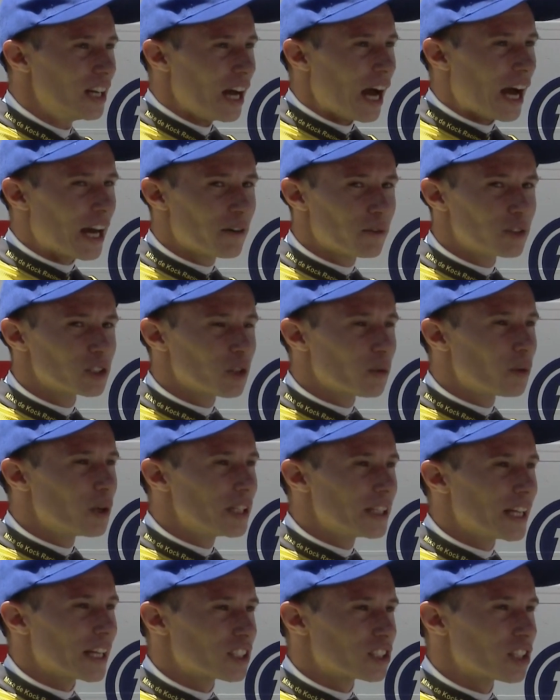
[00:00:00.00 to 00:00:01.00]
and it was a
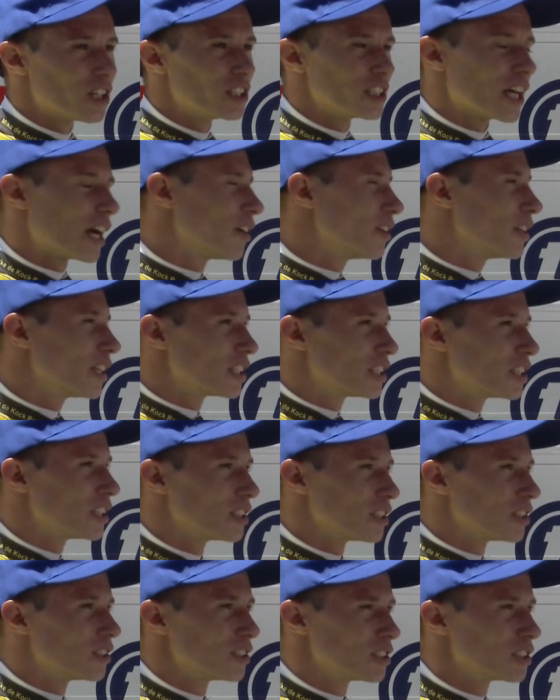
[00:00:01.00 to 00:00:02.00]
win that shows I don't think
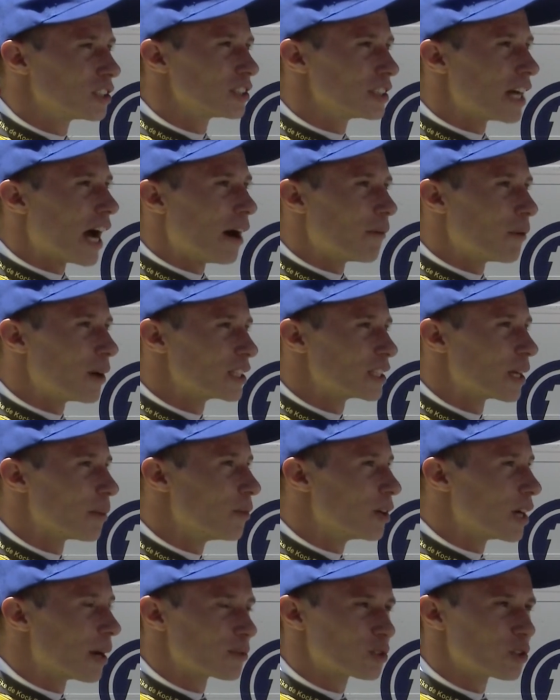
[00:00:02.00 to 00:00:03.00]
she'll die a one-time
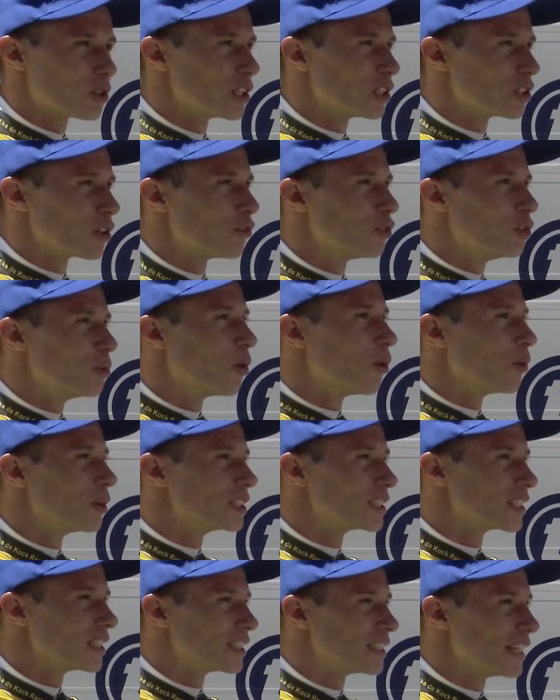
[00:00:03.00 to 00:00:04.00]
win. I'm sure there's a few more
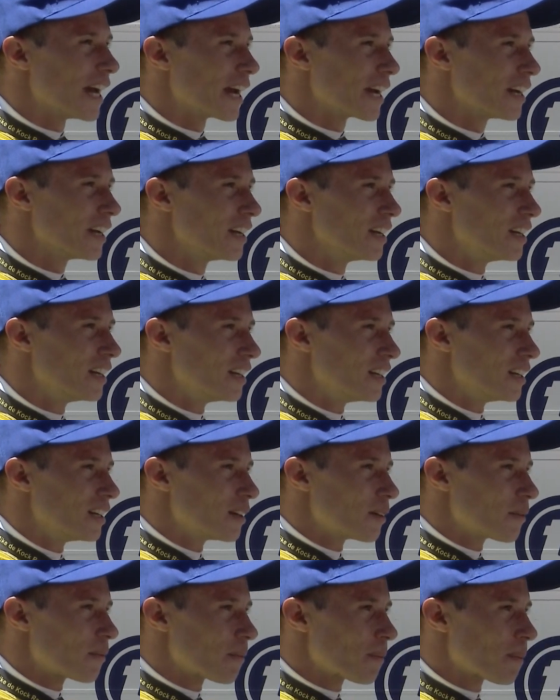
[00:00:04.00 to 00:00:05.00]
wins in the tank. Indeed,